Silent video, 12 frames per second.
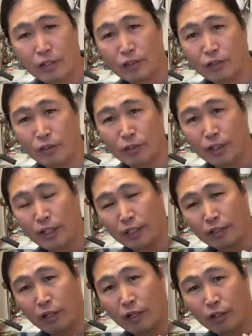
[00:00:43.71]
You can,
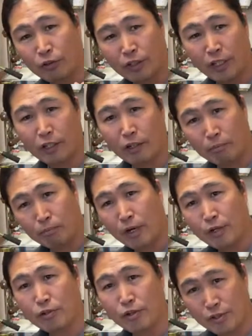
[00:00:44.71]
uh, you can get a
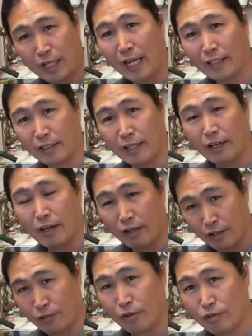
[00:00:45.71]
pressure stat that
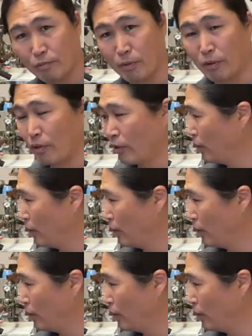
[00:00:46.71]
adjustable.